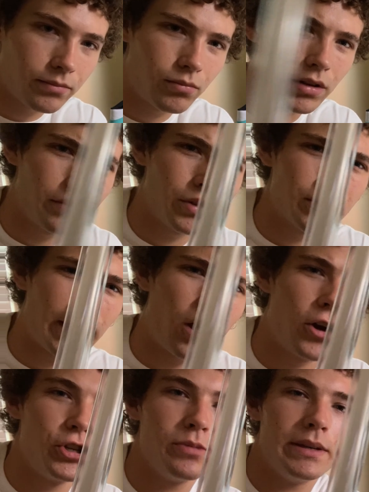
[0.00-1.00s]
one of those like
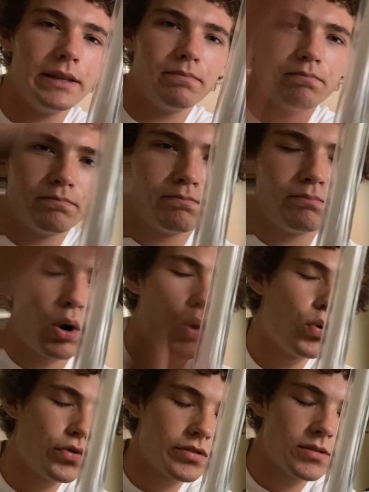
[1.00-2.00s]
RGB
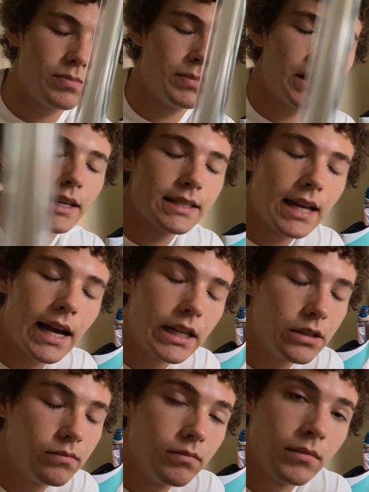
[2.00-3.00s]
poles, because I
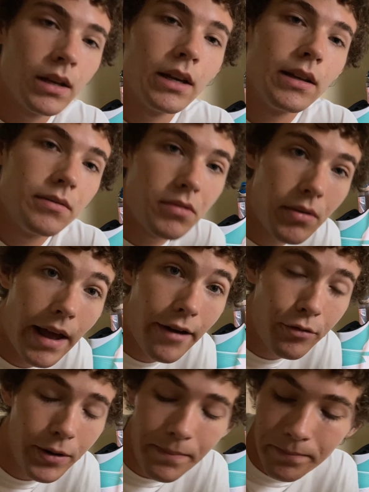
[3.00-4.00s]
don't have
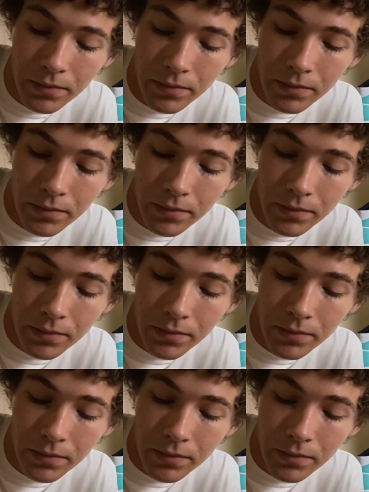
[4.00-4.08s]
one.